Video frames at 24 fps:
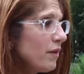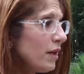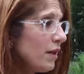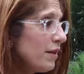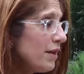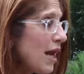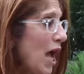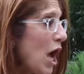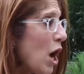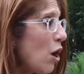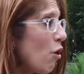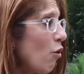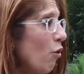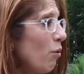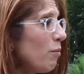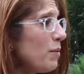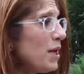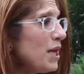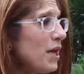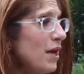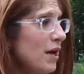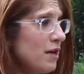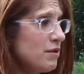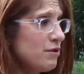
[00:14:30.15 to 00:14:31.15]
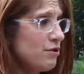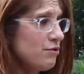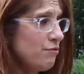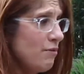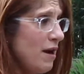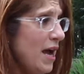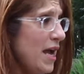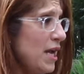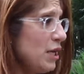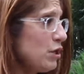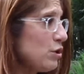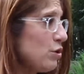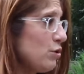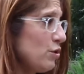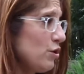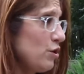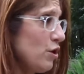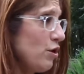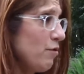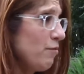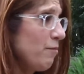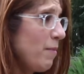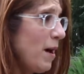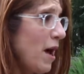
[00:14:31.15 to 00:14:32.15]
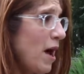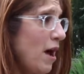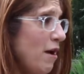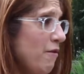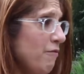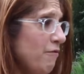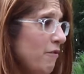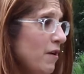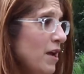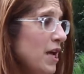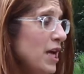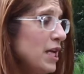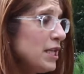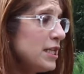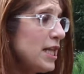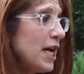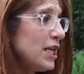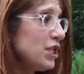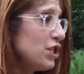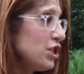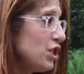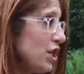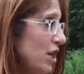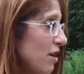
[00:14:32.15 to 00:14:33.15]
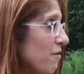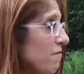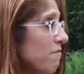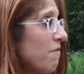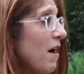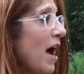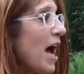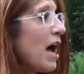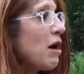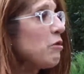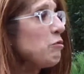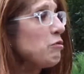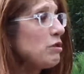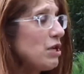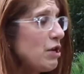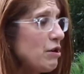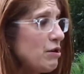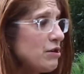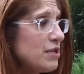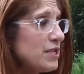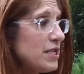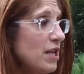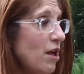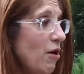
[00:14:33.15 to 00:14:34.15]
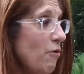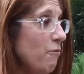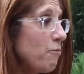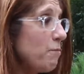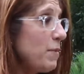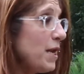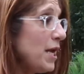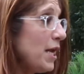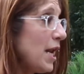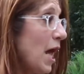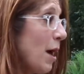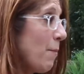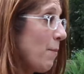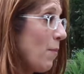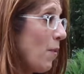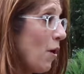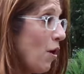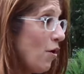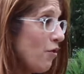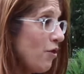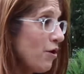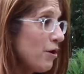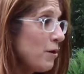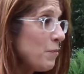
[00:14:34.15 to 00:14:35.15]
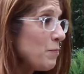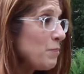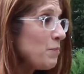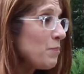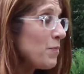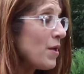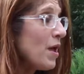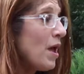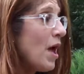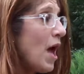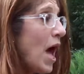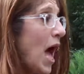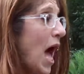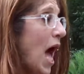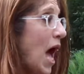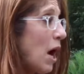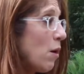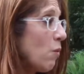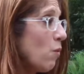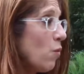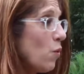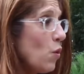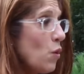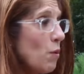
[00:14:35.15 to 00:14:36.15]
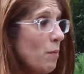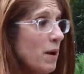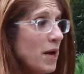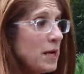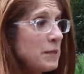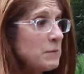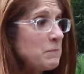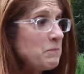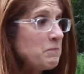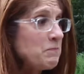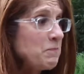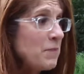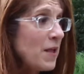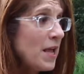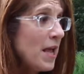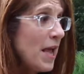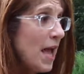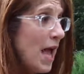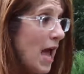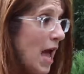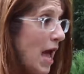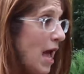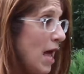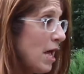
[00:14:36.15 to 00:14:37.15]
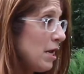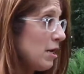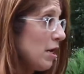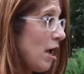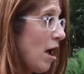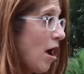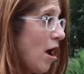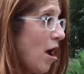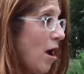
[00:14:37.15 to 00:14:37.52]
Naomi and trying to survive, that she found herself being a mother, a woman, and